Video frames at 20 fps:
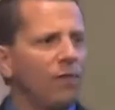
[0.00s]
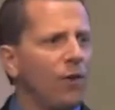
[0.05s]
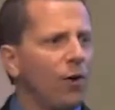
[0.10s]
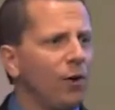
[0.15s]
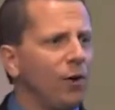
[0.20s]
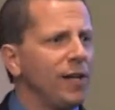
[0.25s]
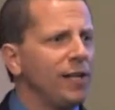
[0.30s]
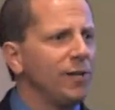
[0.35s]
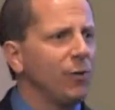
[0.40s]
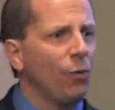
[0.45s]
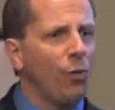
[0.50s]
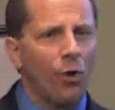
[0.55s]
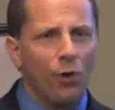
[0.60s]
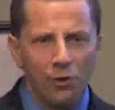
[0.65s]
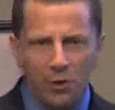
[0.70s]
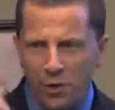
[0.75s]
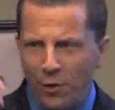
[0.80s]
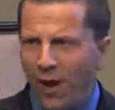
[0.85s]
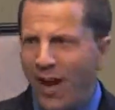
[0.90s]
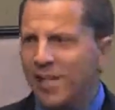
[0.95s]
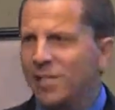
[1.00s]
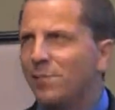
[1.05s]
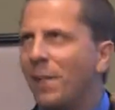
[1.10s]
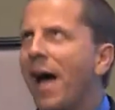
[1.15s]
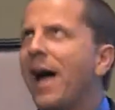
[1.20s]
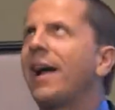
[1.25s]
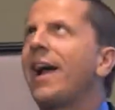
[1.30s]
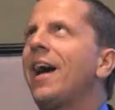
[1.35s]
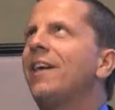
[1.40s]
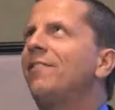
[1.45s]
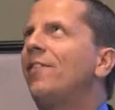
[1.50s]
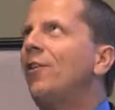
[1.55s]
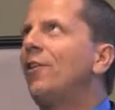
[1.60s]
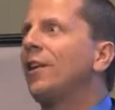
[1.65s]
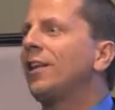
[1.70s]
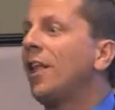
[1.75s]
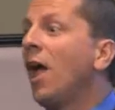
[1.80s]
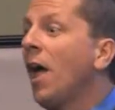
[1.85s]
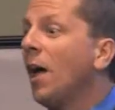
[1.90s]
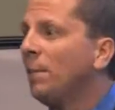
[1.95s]
heard it, roll your eyes back. I've
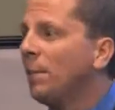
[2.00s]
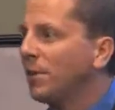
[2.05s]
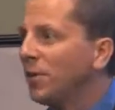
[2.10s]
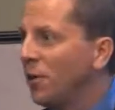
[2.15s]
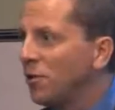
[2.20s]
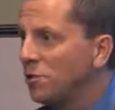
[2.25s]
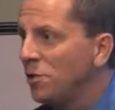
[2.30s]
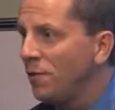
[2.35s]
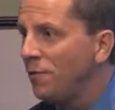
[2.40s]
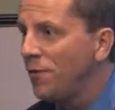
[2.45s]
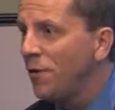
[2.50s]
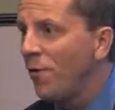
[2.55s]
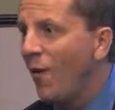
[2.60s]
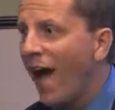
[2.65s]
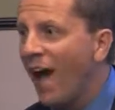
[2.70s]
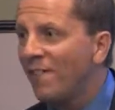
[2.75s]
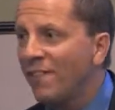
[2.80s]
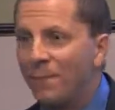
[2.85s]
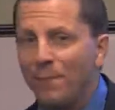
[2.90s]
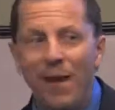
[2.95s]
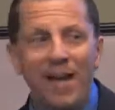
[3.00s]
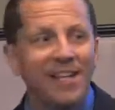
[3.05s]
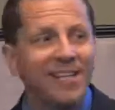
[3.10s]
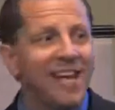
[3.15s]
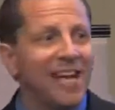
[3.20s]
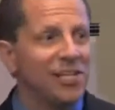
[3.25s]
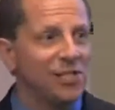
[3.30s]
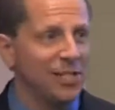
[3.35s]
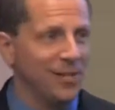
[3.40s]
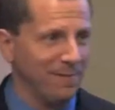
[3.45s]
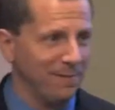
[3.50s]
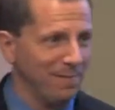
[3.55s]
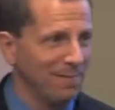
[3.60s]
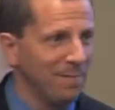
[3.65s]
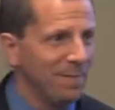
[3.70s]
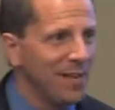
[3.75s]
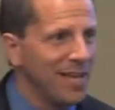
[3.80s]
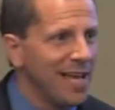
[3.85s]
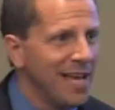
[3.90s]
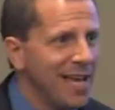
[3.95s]
heard it, but those of you who haven't, pay attention.
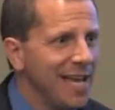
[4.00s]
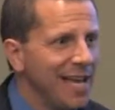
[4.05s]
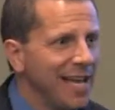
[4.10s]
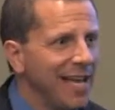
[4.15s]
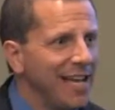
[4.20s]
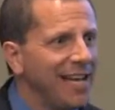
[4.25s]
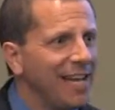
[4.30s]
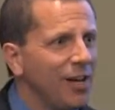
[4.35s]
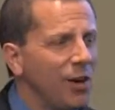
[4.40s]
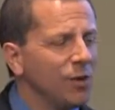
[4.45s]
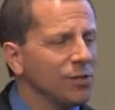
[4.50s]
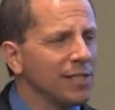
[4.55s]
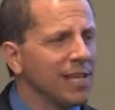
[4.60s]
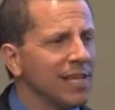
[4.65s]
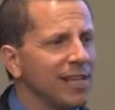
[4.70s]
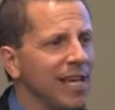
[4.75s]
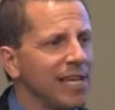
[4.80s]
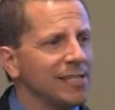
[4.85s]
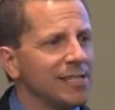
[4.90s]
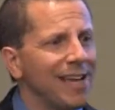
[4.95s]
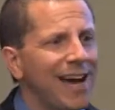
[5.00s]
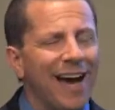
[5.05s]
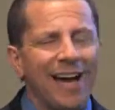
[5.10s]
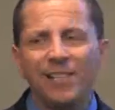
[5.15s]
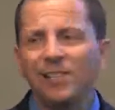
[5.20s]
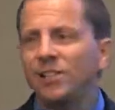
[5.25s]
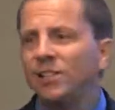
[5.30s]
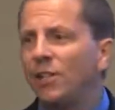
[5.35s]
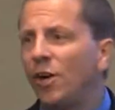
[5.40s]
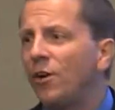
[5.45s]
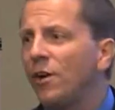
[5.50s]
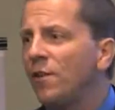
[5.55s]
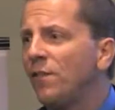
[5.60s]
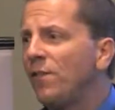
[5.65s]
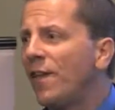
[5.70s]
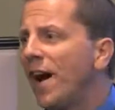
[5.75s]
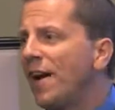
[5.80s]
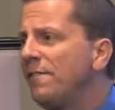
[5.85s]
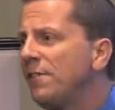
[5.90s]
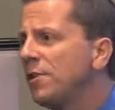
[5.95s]
And he goes like this. I started
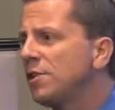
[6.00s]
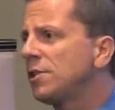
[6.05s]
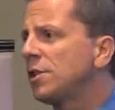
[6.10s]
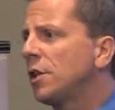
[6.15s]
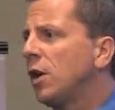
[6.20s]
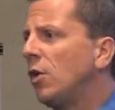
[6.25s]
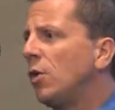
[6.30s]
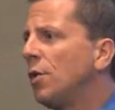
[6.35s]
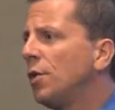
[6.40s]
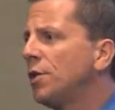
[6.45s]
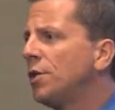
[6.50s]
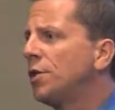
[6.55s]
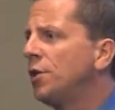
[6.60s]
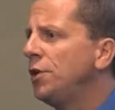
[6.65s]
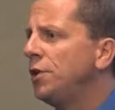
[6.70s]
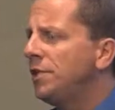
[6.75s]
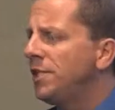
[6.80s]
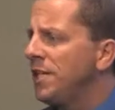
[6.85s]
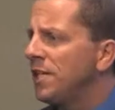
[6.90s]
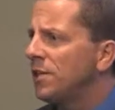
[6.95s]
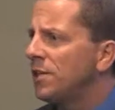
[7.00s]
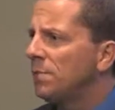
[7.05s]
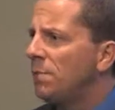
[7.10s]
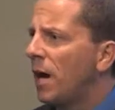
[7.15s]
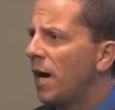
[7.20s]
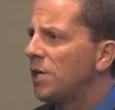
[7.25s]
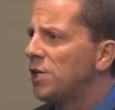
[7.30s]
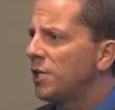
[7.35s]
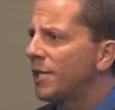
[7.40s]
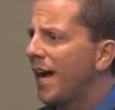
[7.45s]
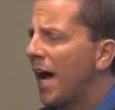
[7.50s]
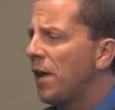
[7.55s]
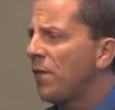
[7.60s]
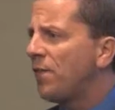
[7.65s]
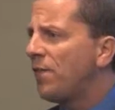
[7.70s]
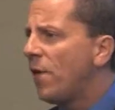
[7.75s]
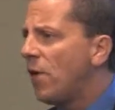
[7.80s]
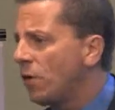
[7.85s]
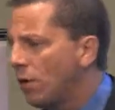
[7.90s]
5 years ago, 13th of March, got a phone